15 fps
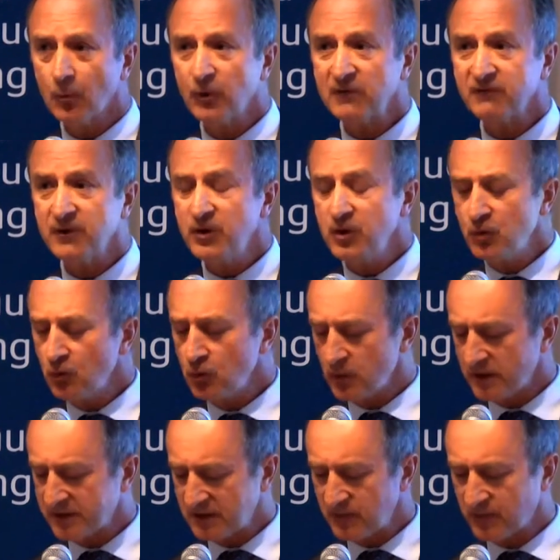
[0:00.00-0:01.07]
we have a new
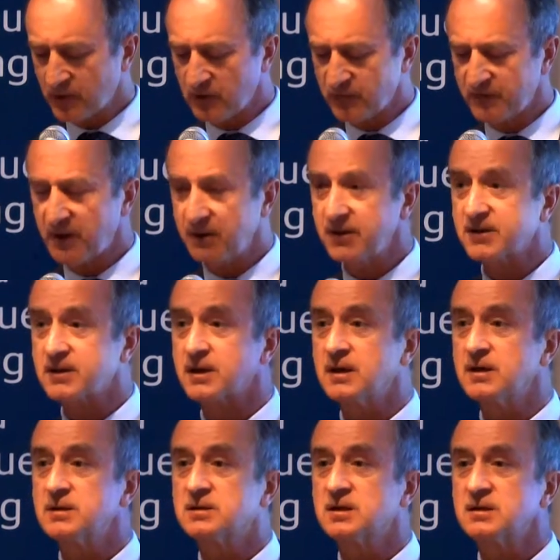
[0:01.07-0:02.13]
self-confidence
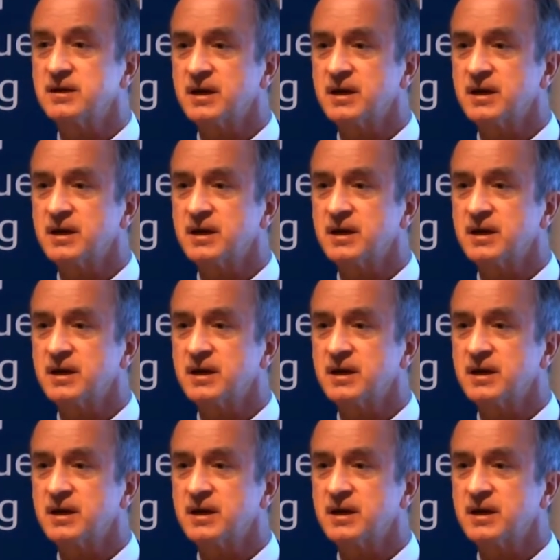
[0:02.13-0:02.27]
in the